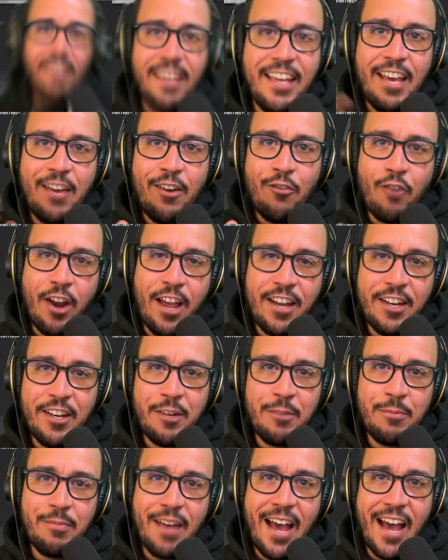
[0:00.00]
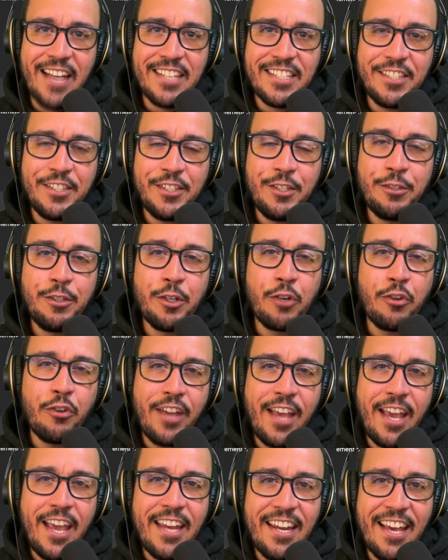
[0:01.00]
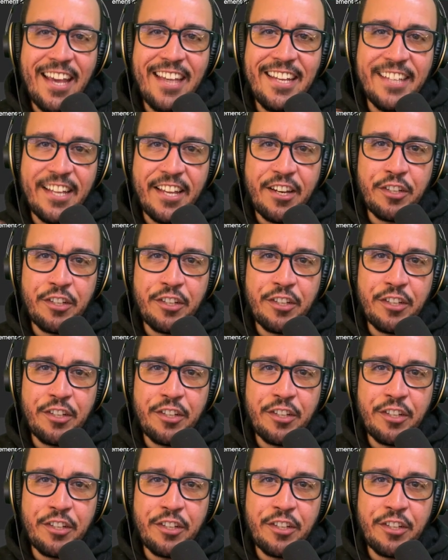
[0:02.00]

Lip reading: GetRandom asks you to create a data